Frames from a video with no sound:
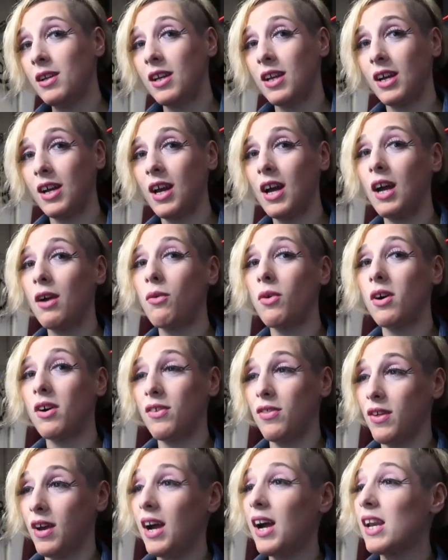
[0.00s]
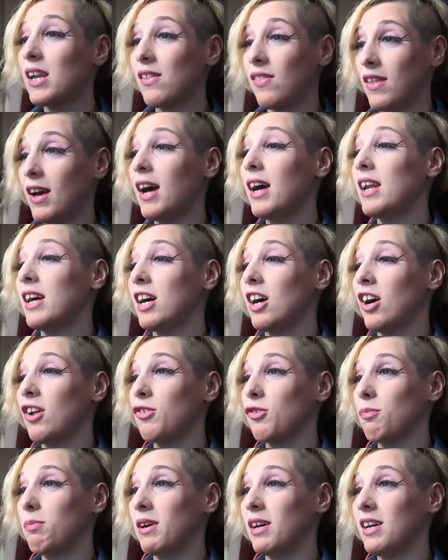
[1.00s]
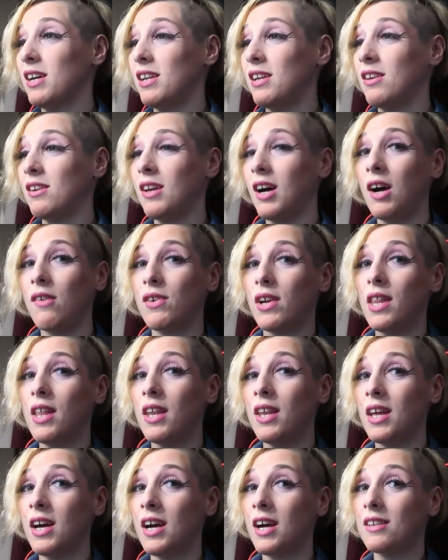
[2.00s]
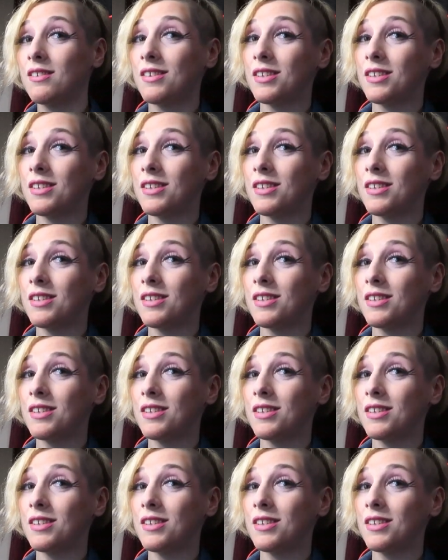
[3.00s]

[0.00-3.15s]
Like, I wore that, if that helps, but other than that,